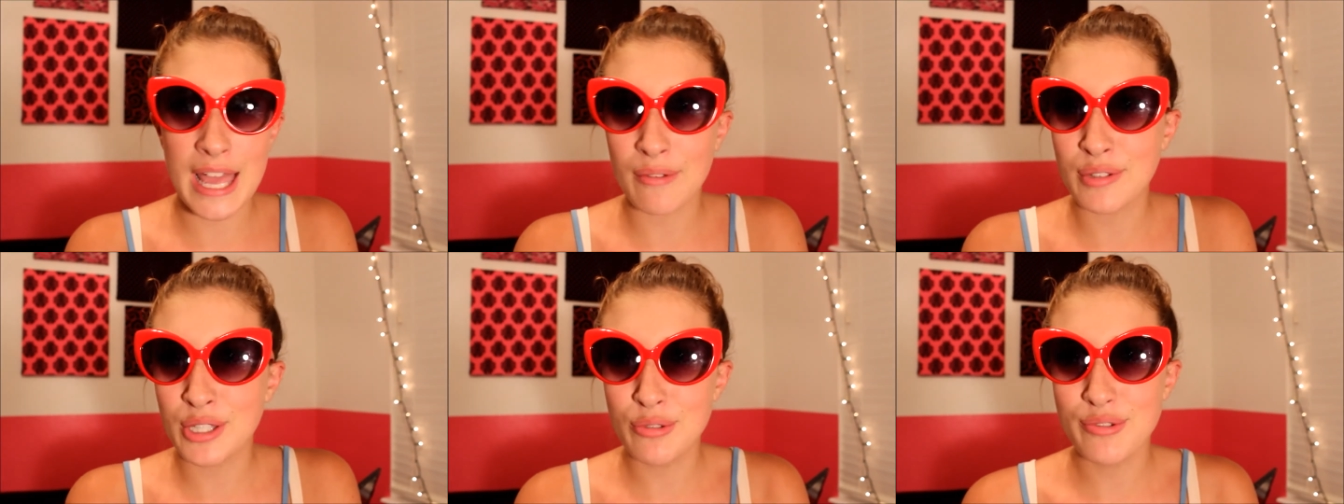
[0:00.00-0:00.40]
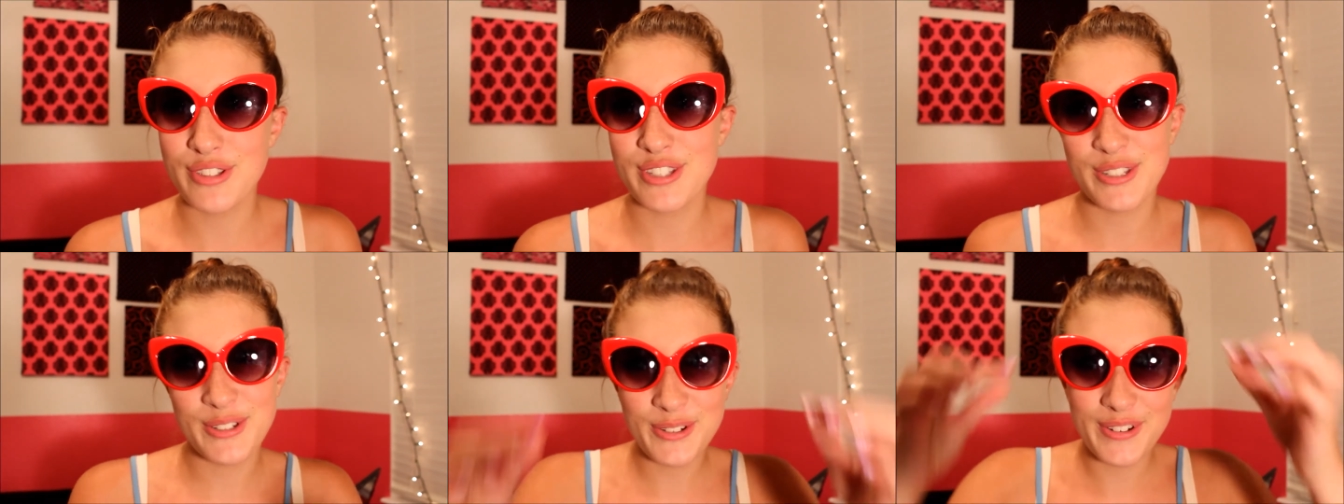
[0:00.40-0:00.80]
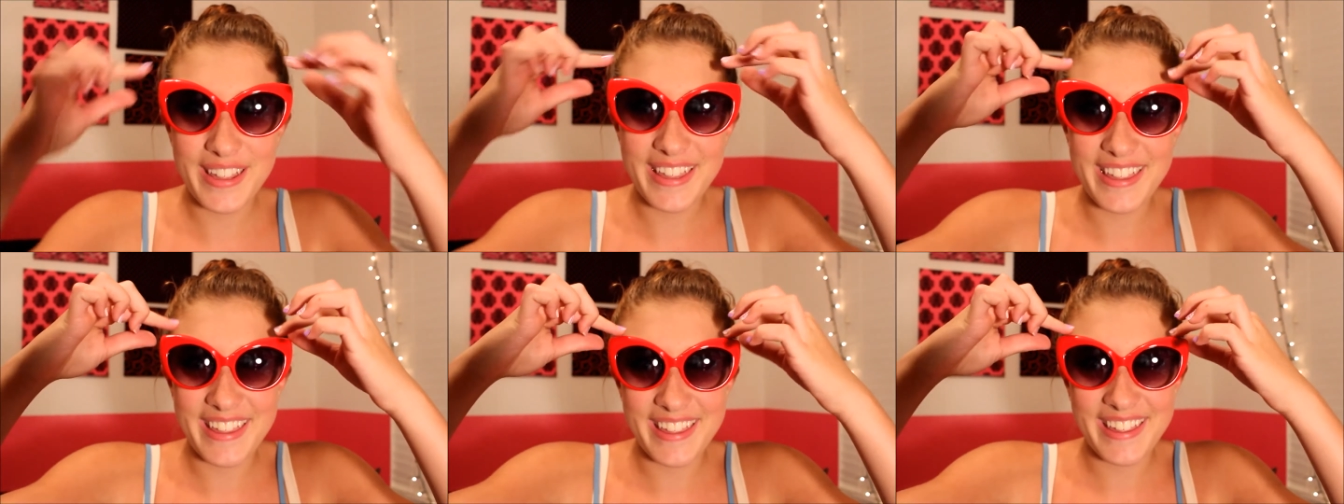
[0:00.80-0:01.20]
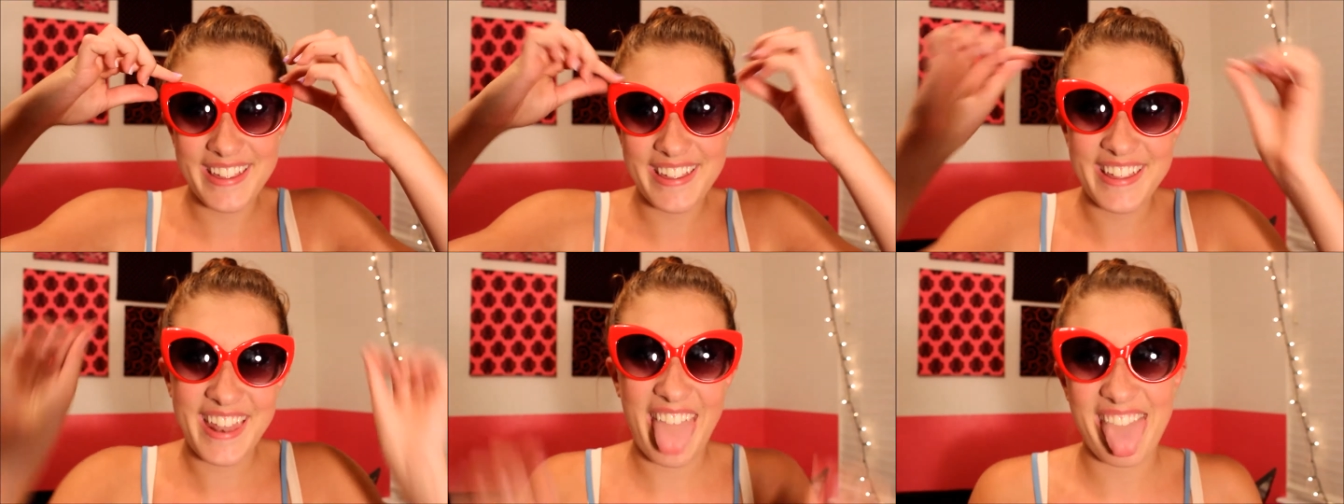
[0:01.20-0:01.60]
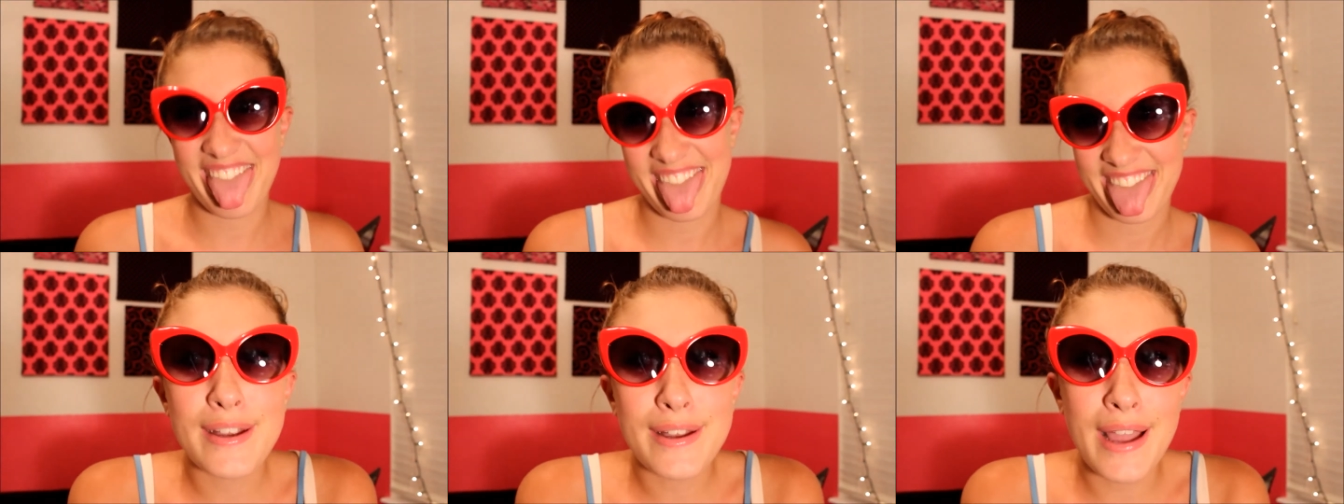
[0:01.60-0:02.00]
How are you doing?
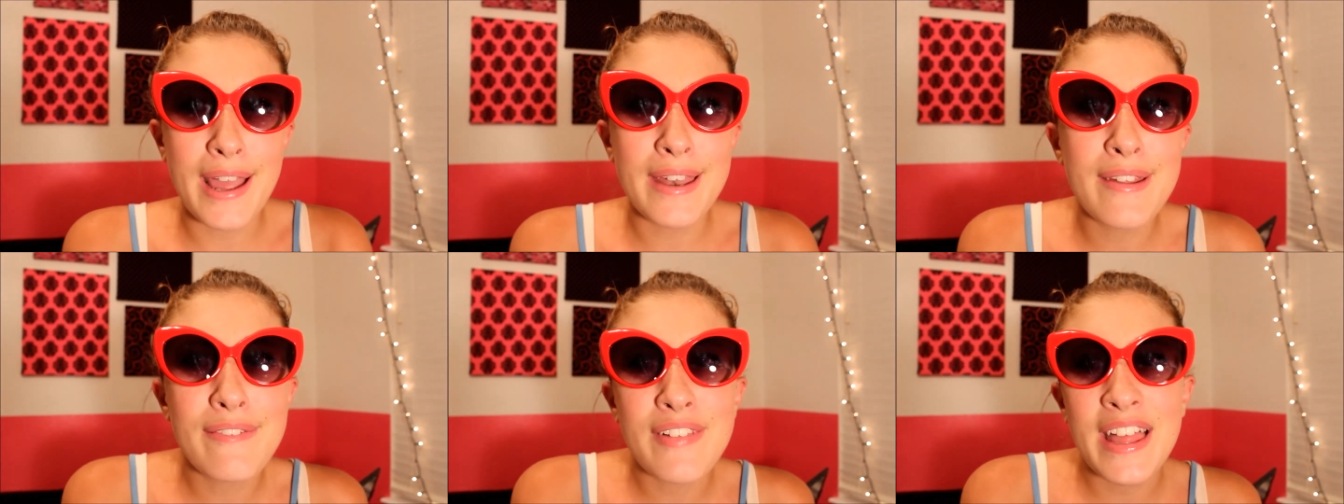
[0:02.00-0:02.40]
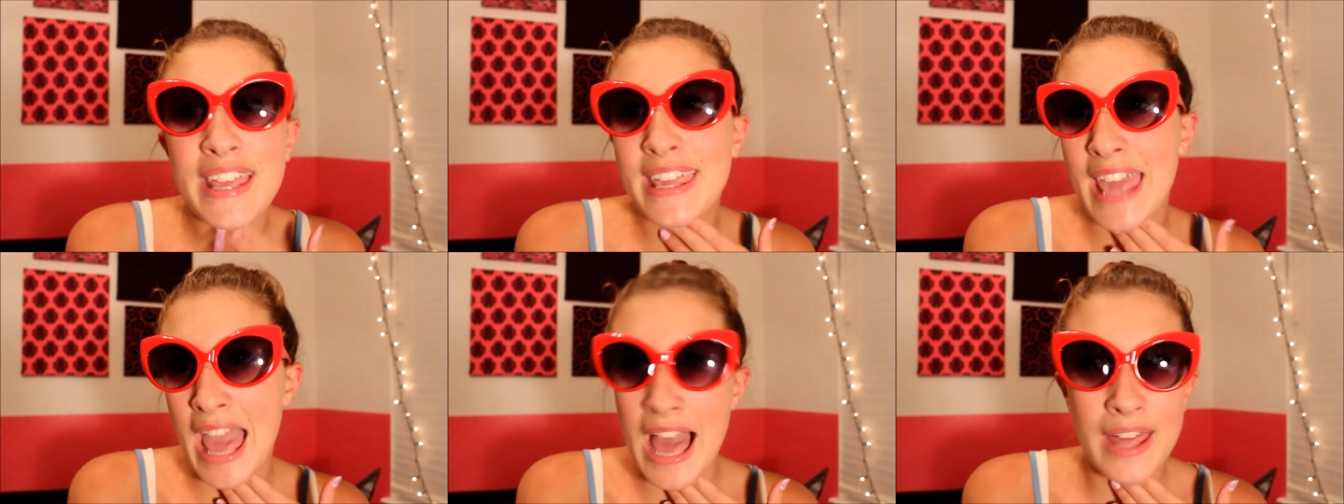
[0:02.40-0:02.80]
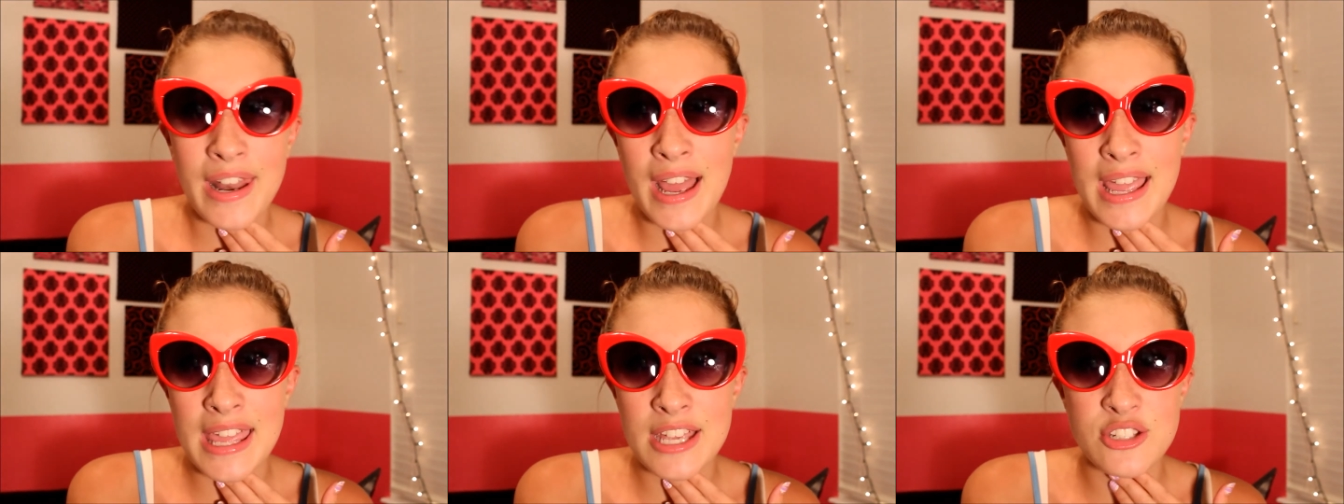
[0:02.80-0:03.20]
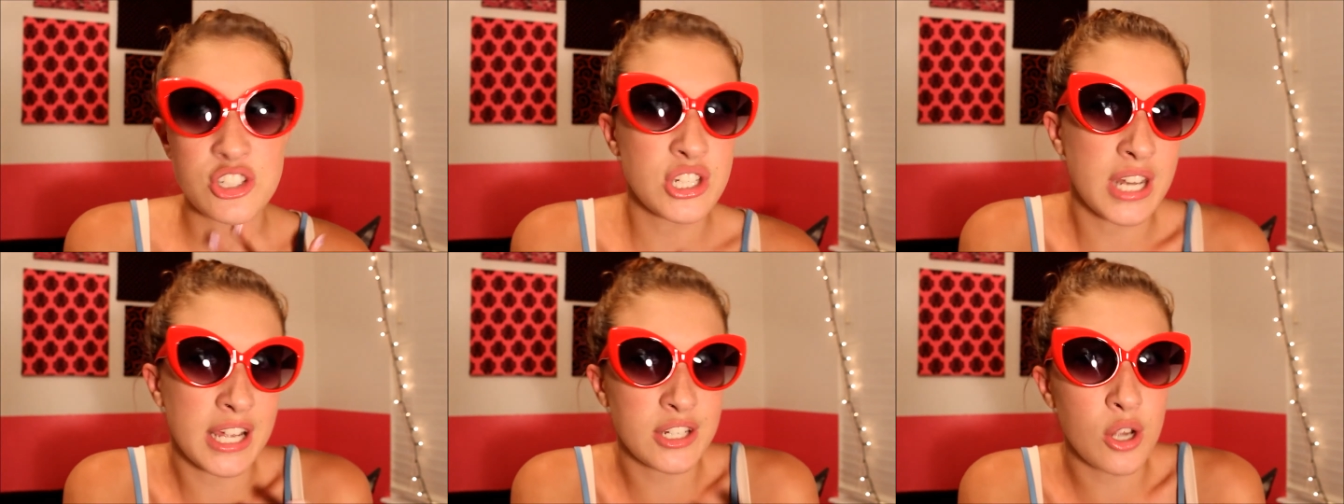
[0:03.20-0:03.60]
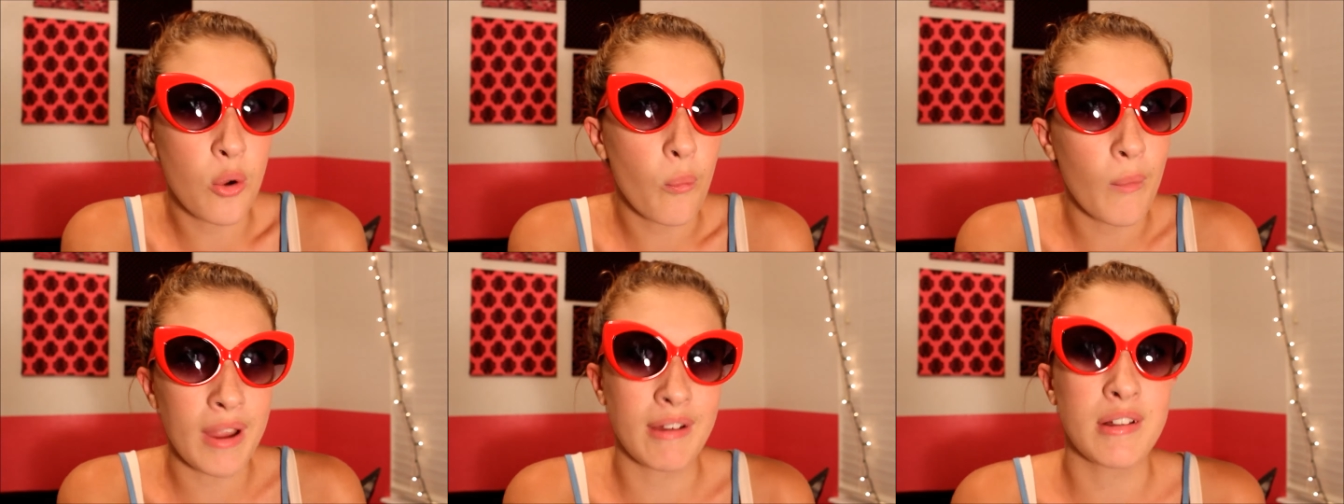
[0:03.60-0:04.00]
kind of like cat eye-ish and I
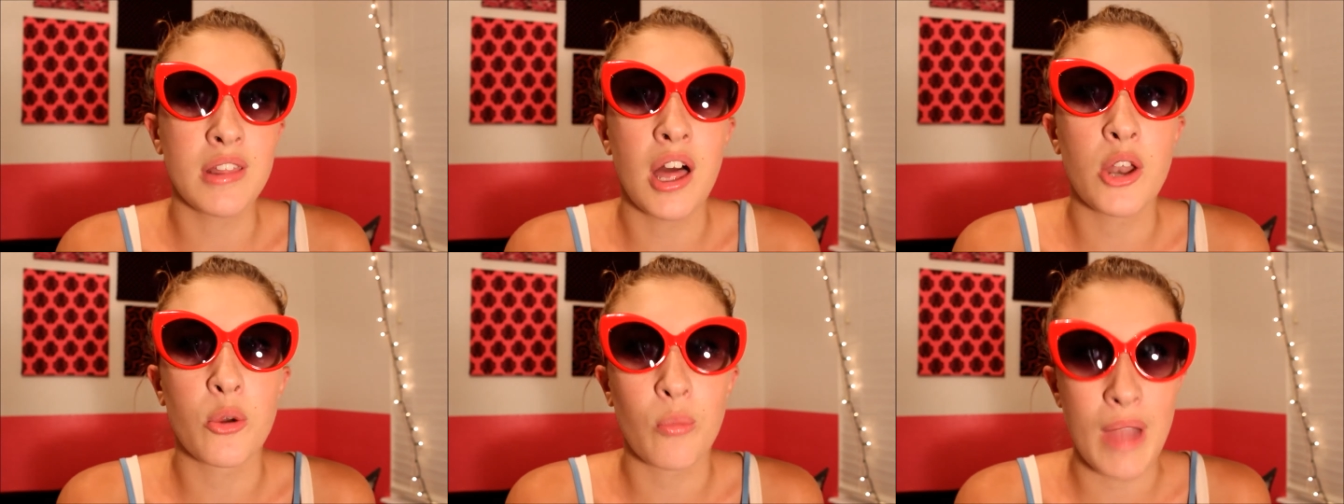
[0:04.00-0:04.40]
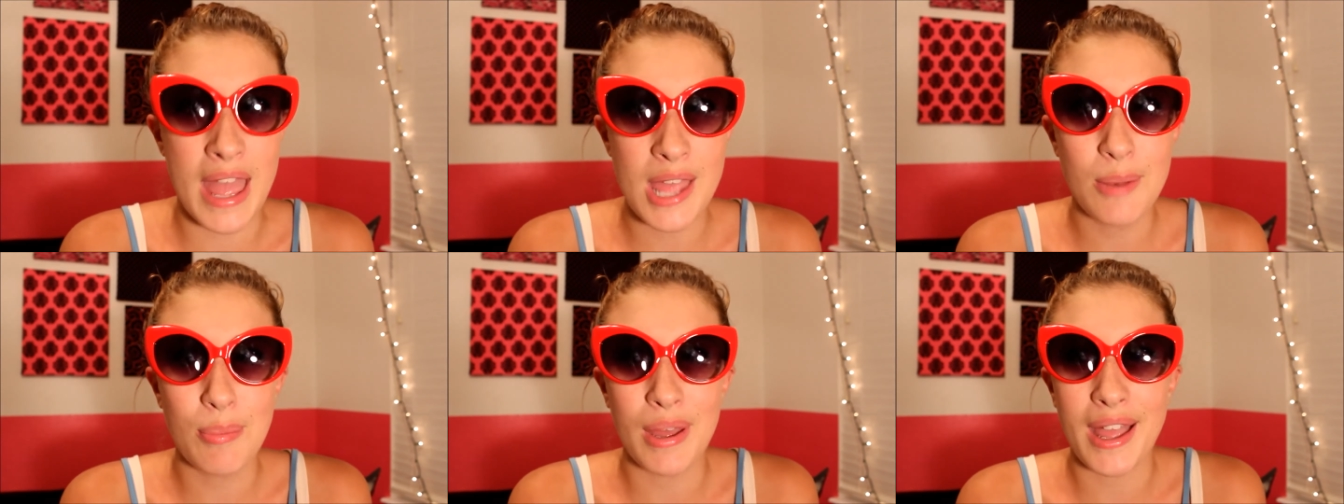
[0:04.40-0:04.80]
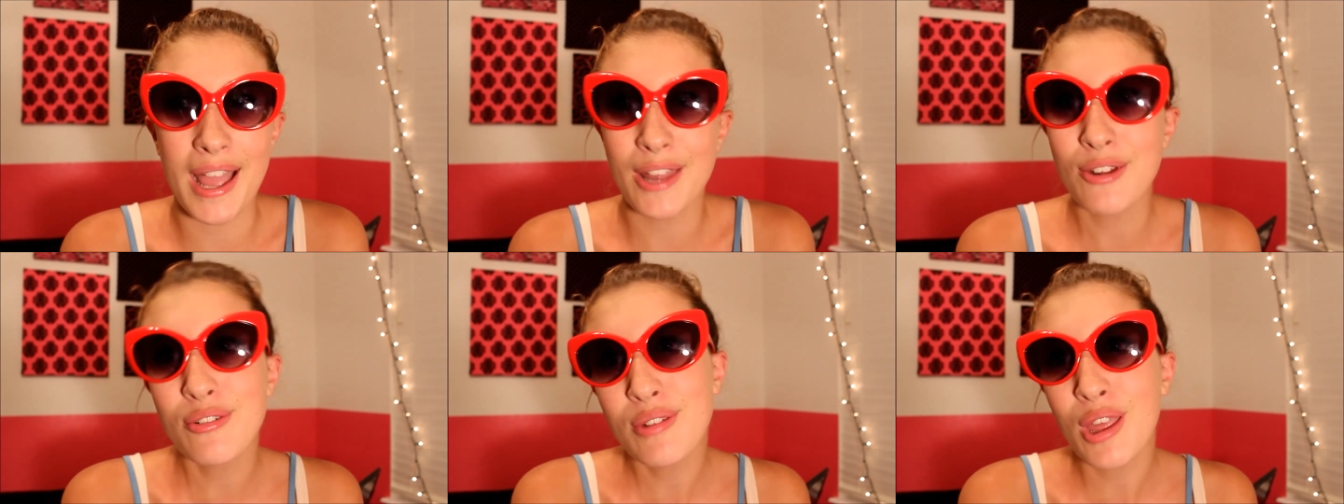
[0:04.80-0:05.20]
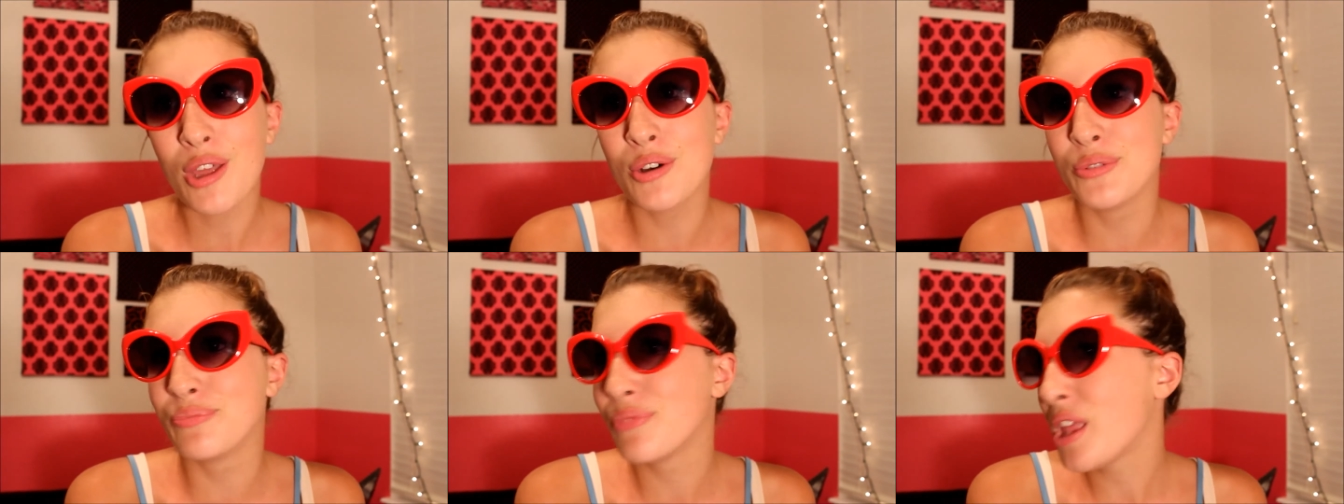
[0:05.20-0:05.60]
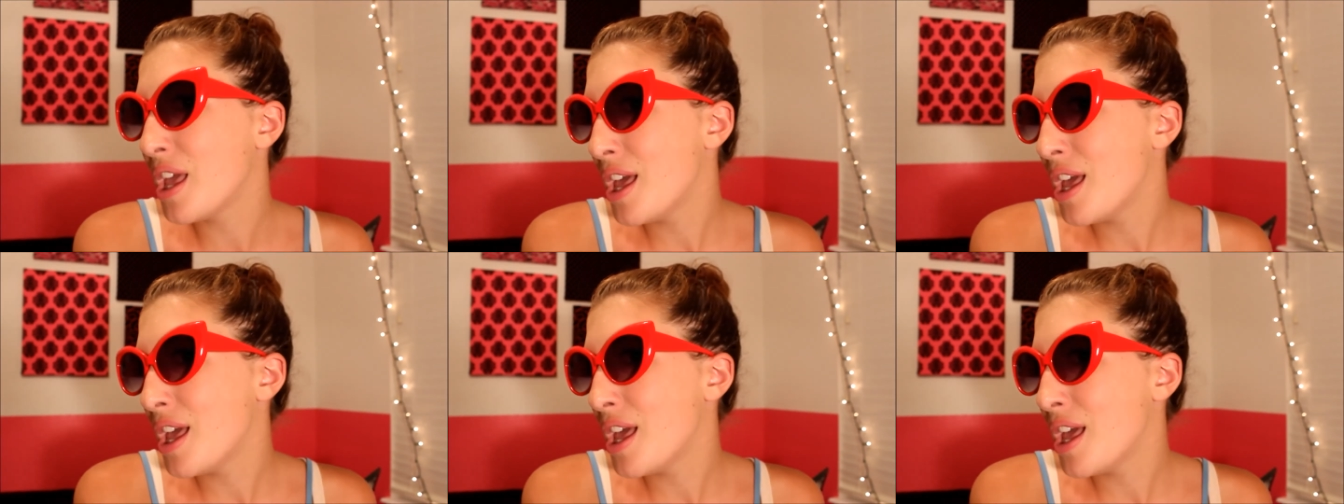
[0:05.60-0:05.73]
don't wear a lot of red, but I don't know.